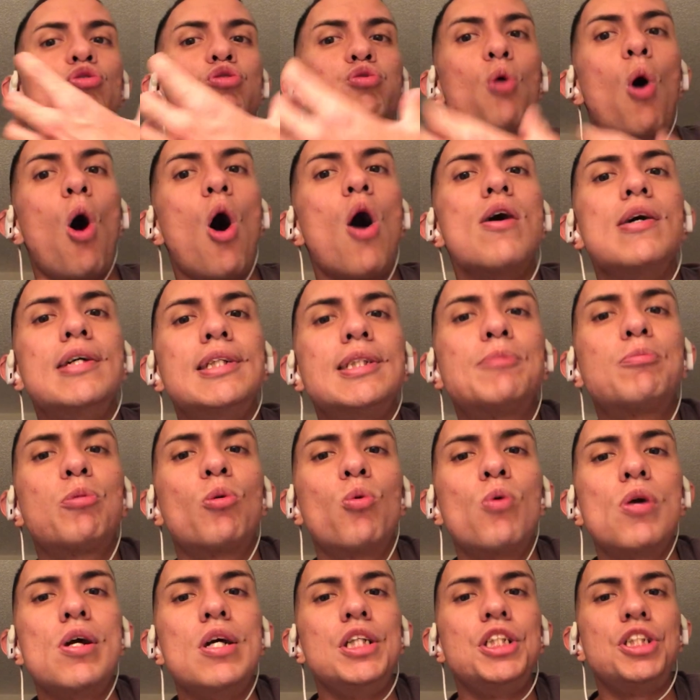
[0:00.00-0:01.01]
draw
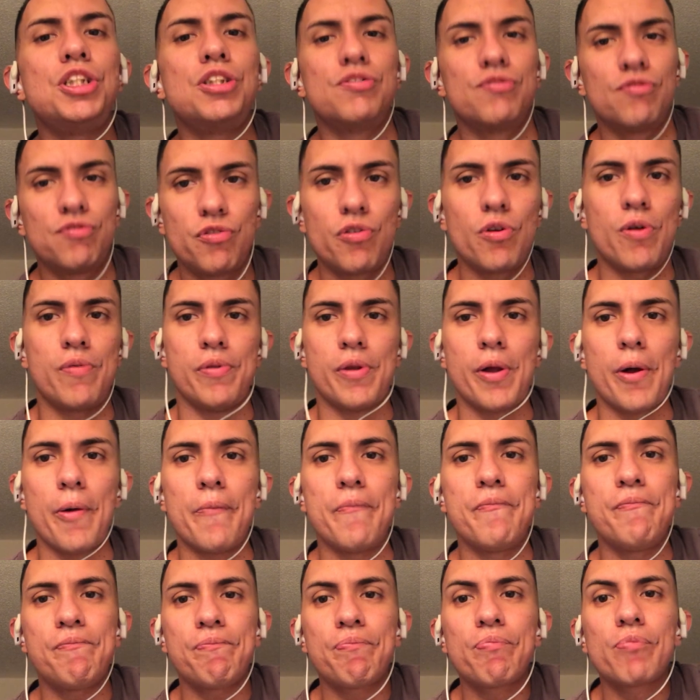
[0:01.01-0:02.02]
inspiration from them.
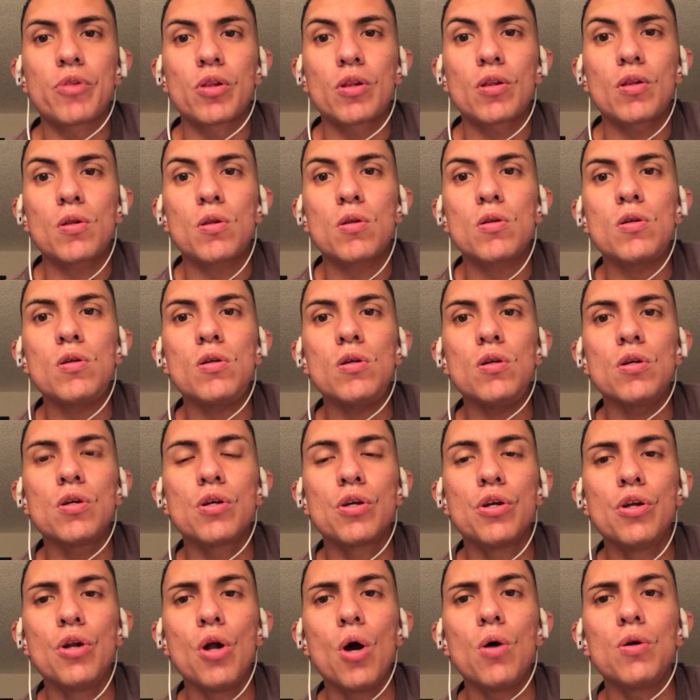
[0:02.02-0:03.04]

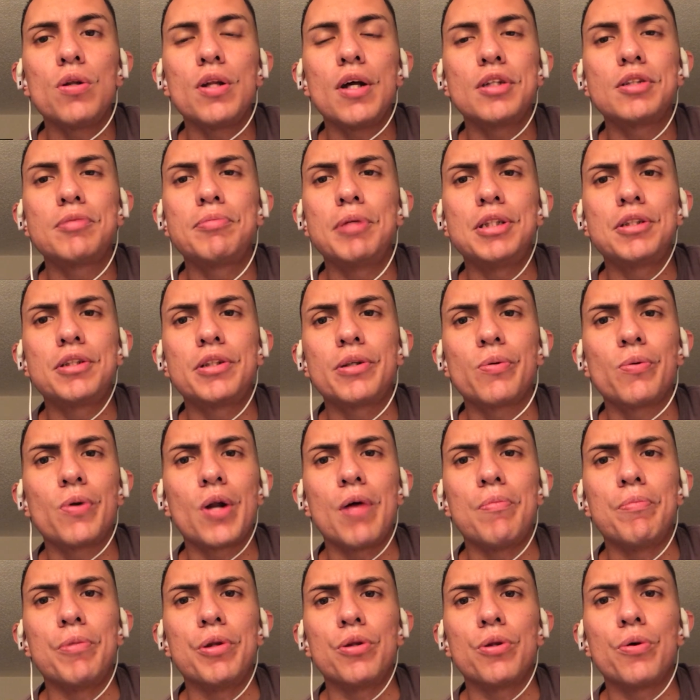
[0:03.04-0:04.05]
You know, and that's basically what
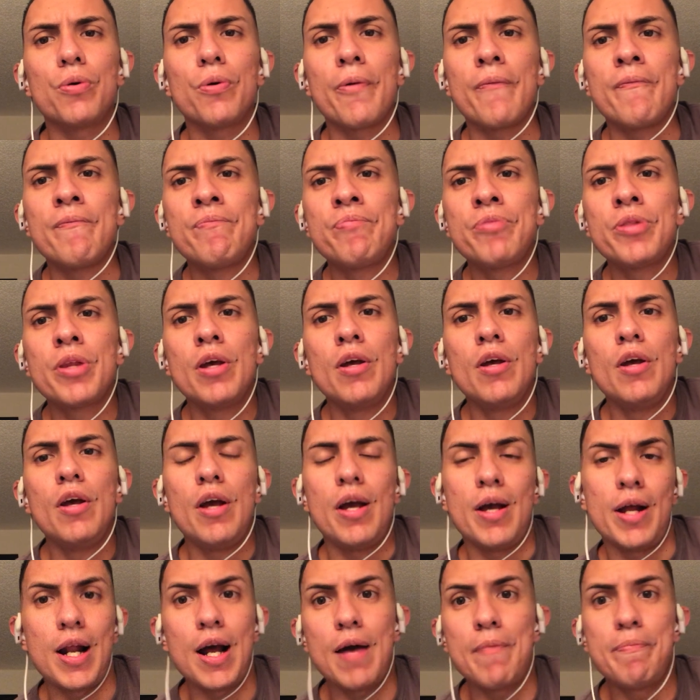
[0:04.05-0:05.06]
I've been doing.
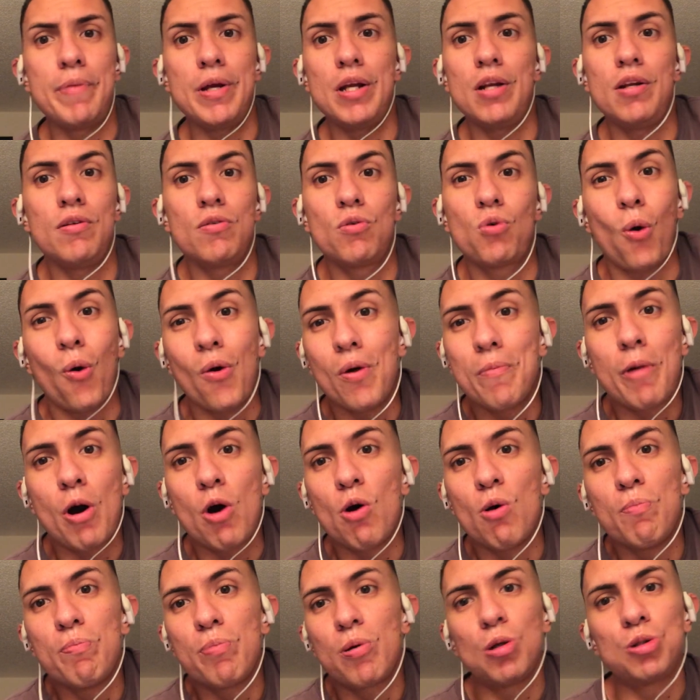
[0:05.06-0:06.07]
And I've been growing my
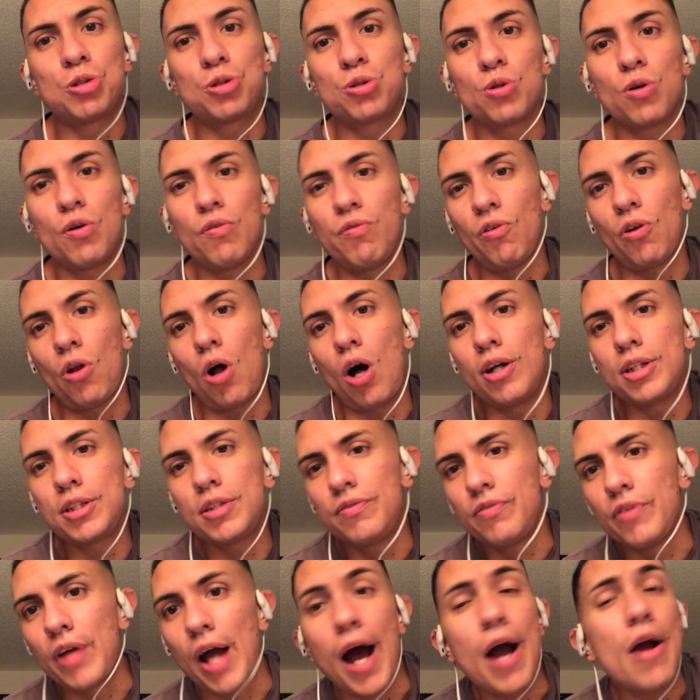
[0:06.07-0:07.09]
own personal
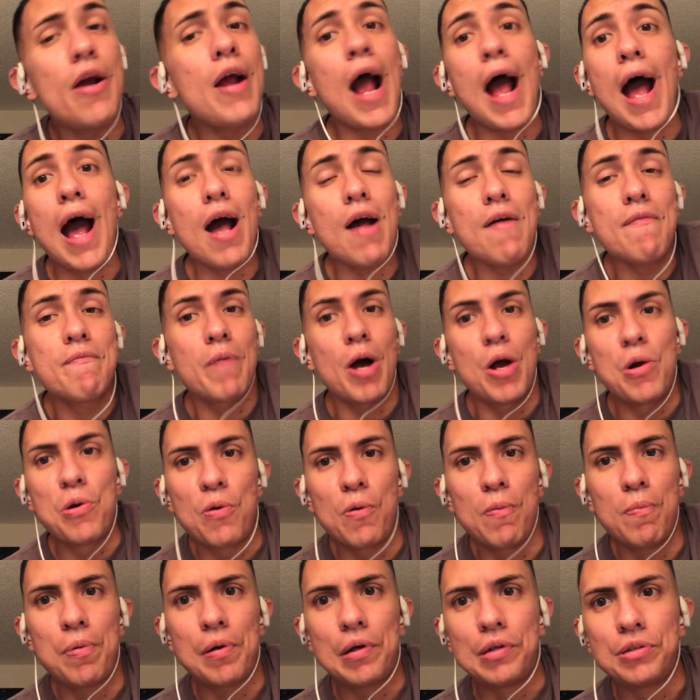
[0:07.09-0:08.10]
philosophy. I have my
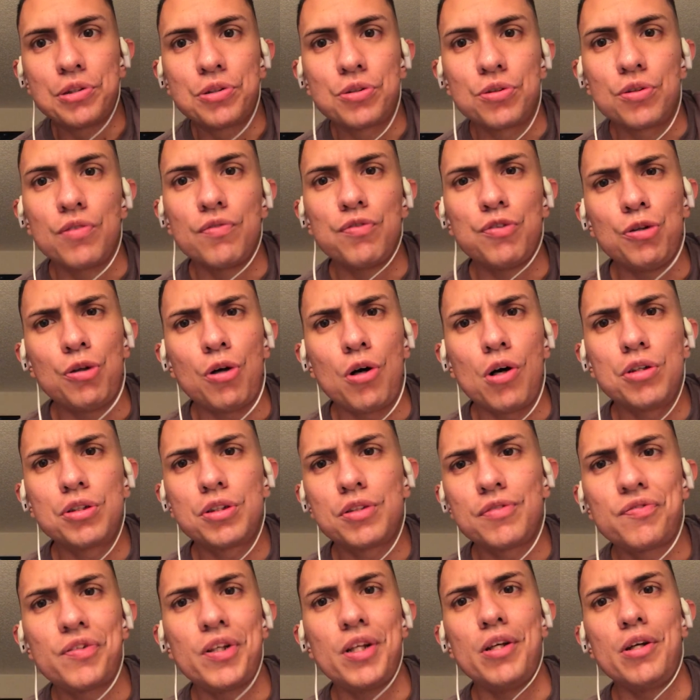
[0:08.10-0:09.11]
own personal
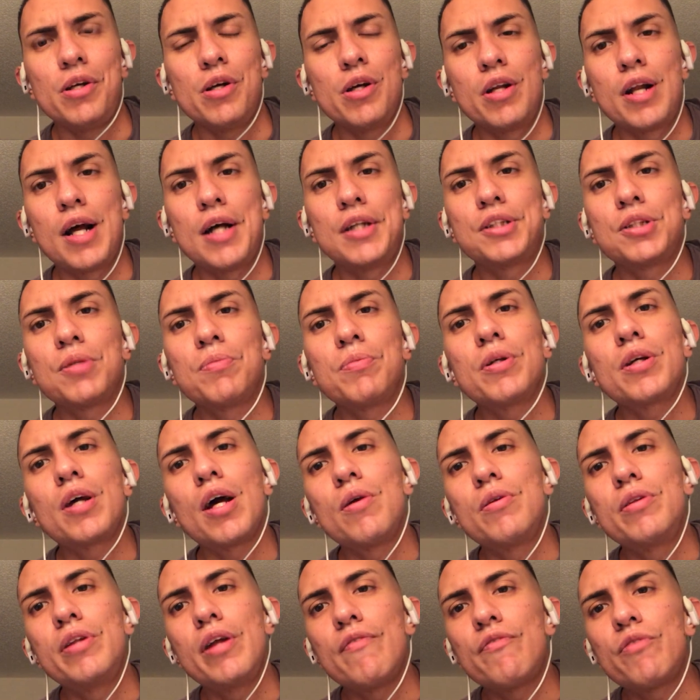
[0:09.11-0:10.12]
philosophy, and that's something
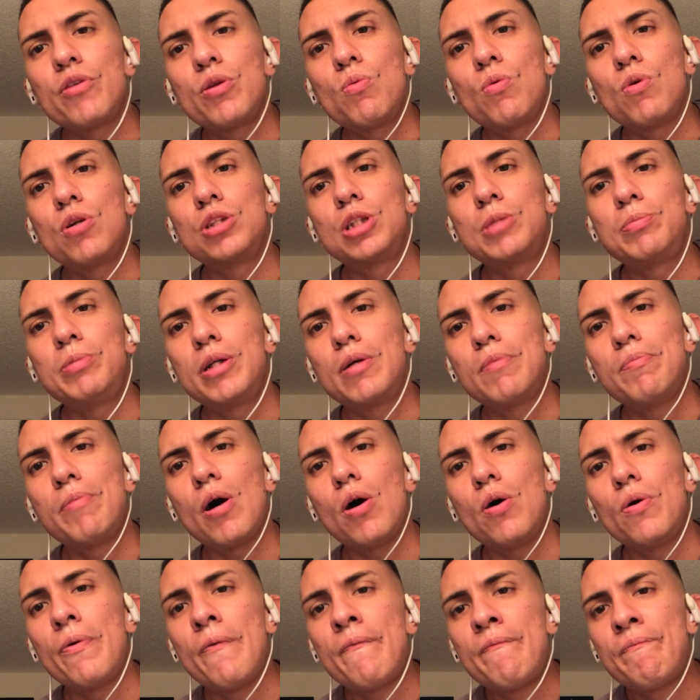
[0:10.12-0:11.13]
I definitely want to speak
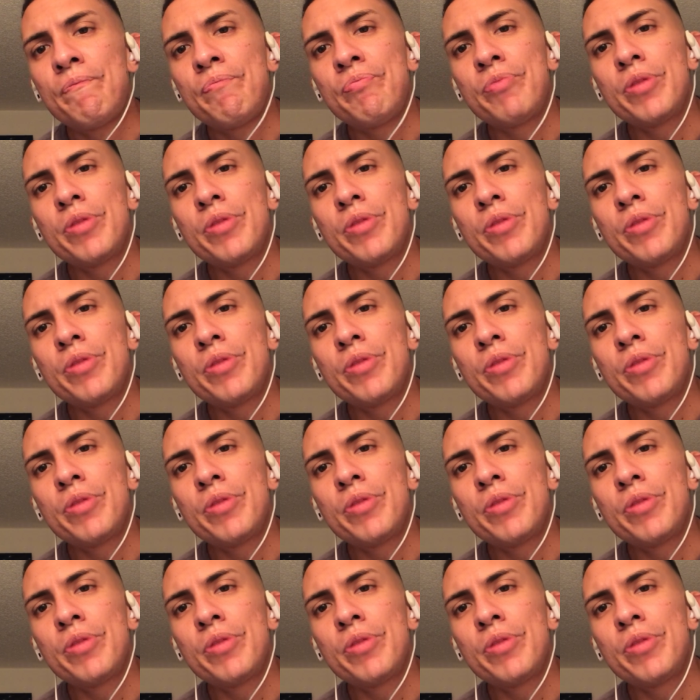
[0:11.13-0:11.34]
about